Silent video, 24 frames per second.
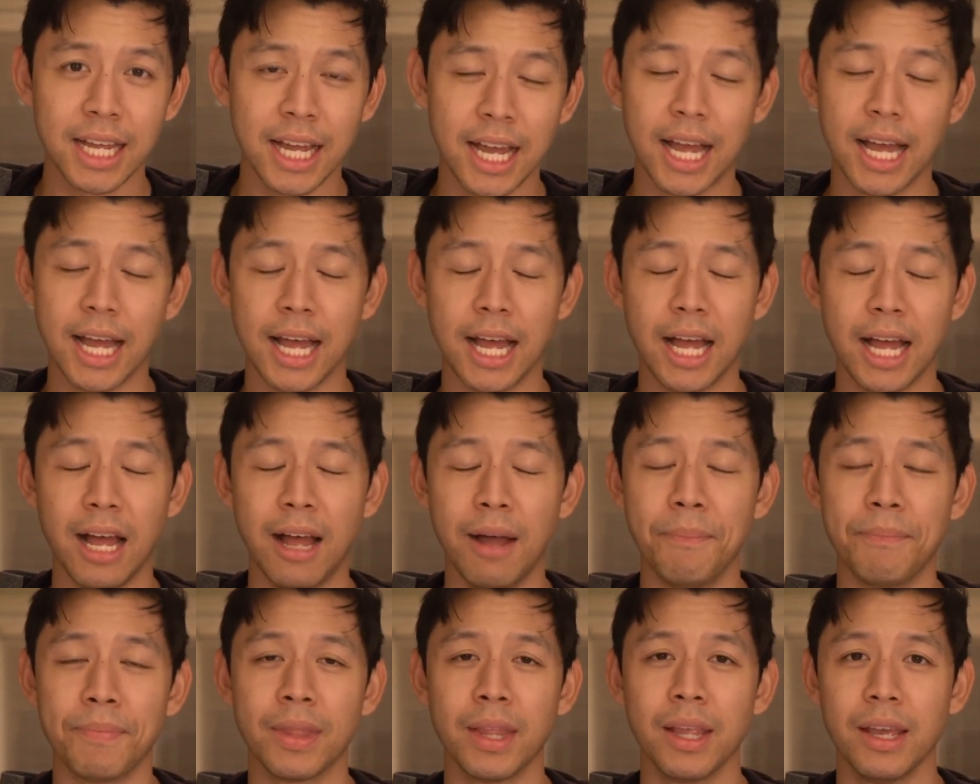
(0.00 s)

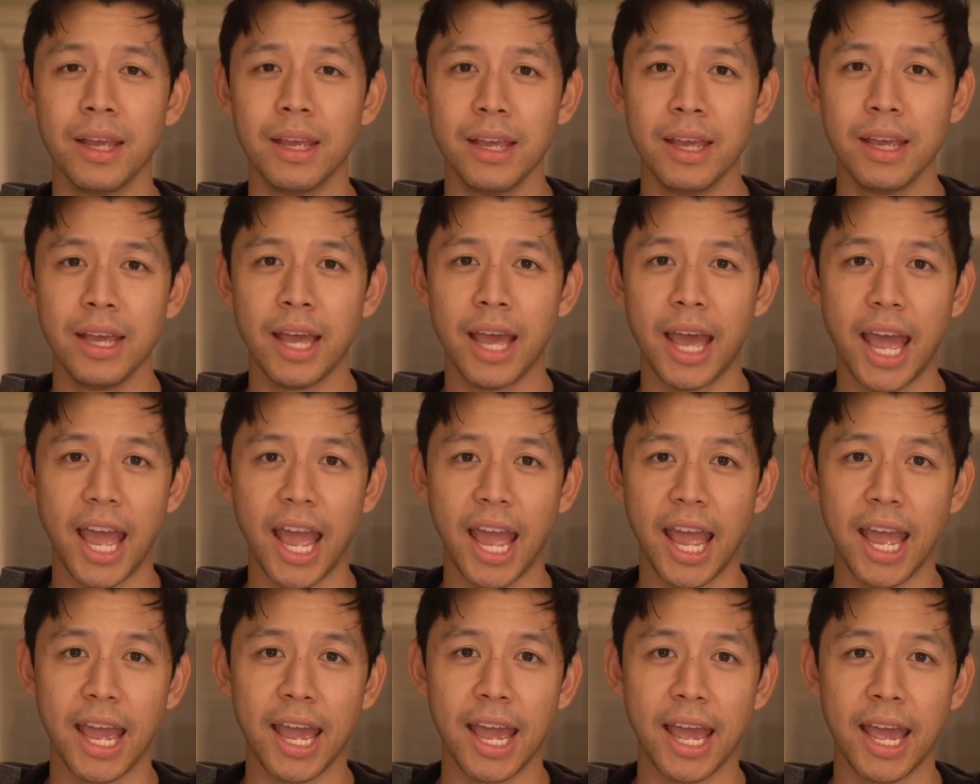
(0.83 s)

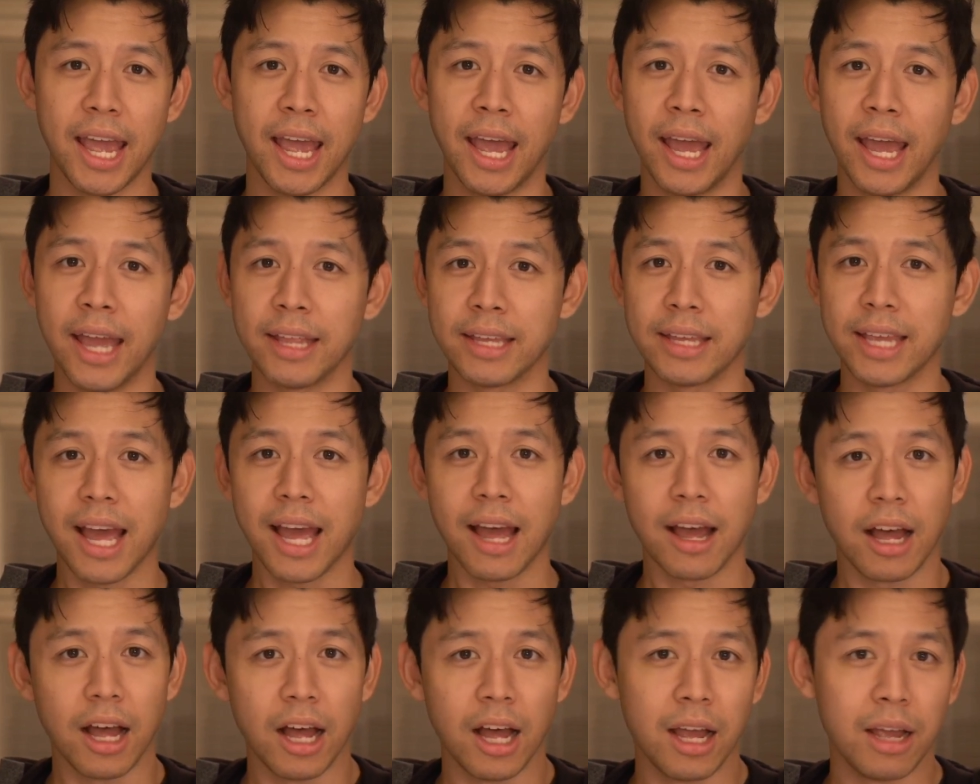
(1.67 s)
And
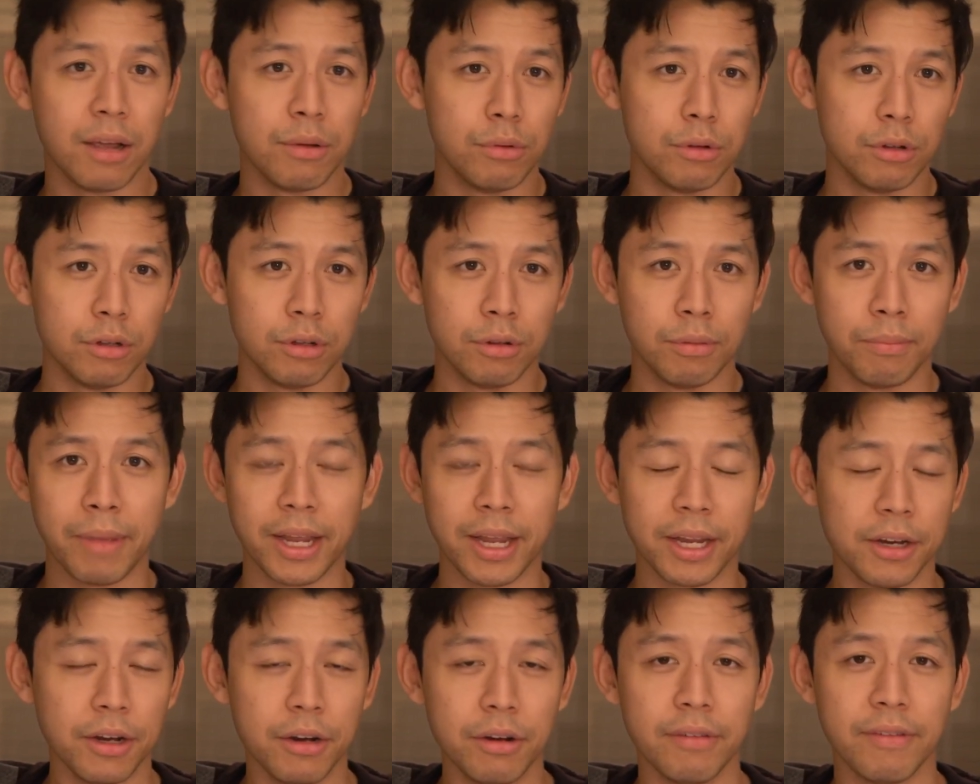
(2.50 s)
yeah, I will
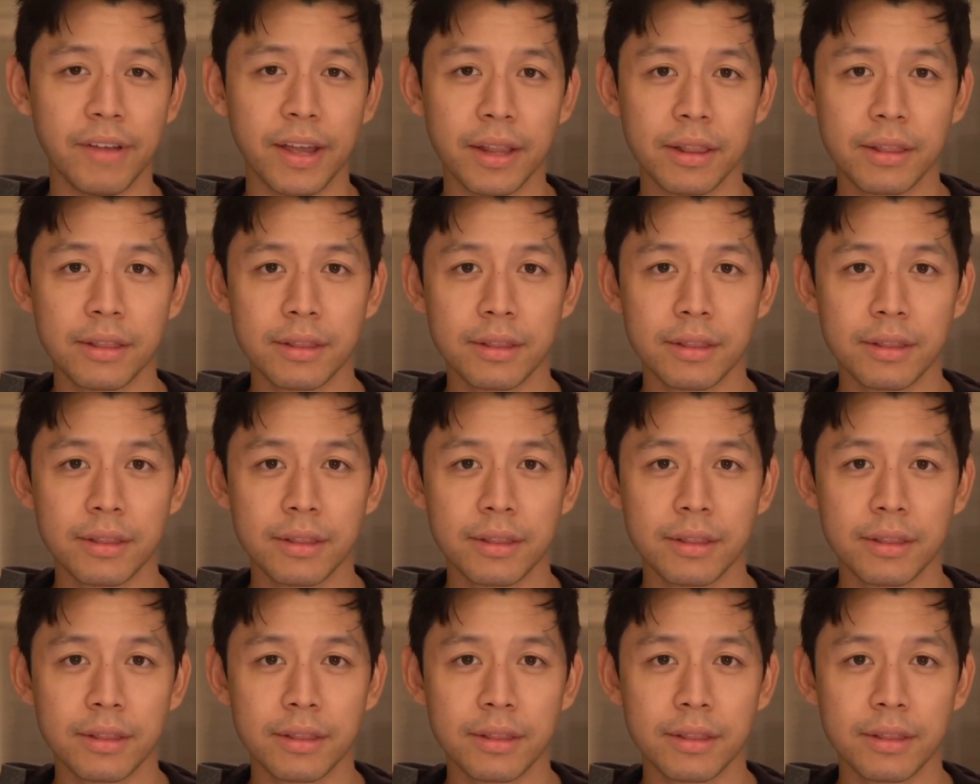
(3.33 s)
make note of it.